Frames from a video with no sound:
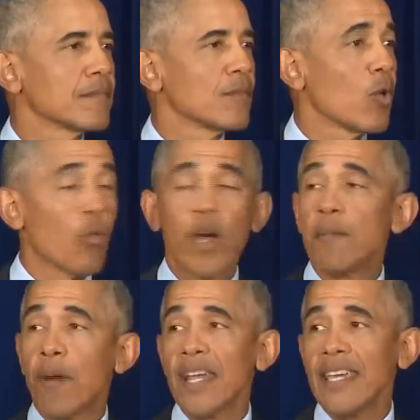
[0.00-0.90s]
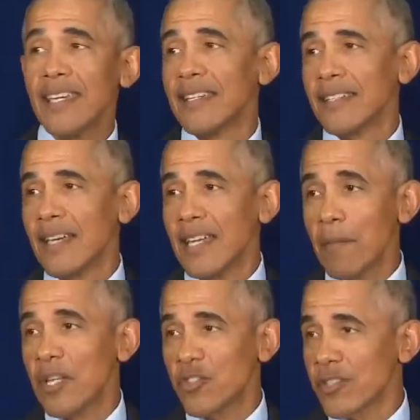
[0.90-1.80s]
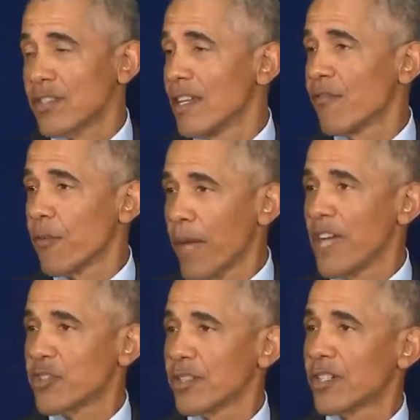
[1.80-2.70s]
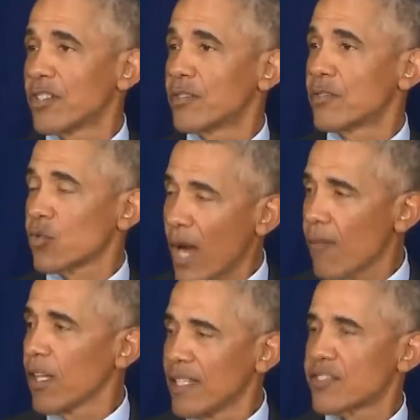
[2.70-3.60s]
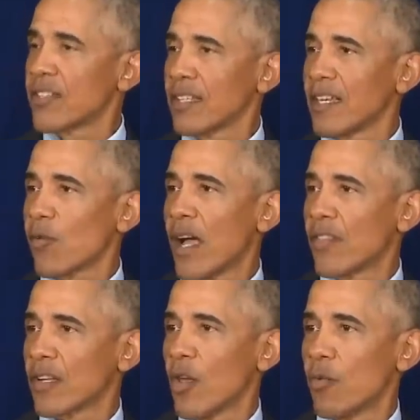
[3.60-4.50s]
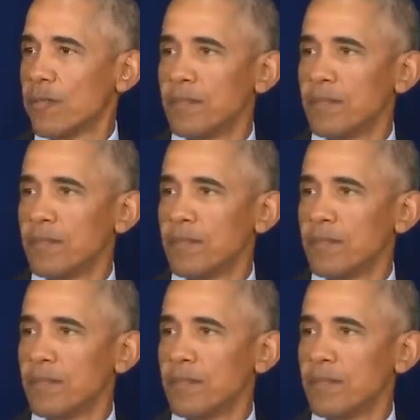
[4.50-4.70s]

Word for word: or when money and images and information could travel instantly around the globe,